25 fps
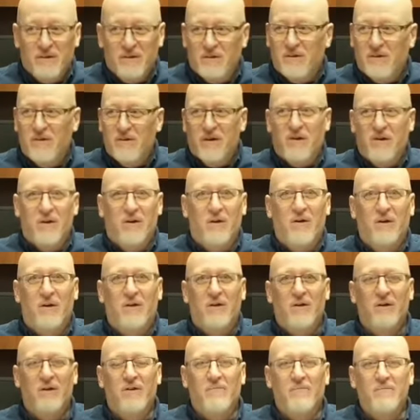an
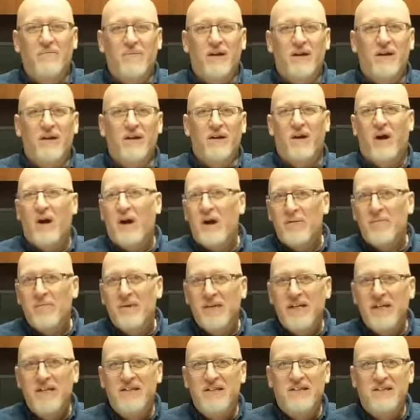army to take
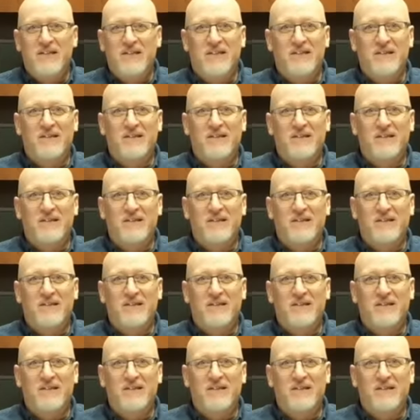over and,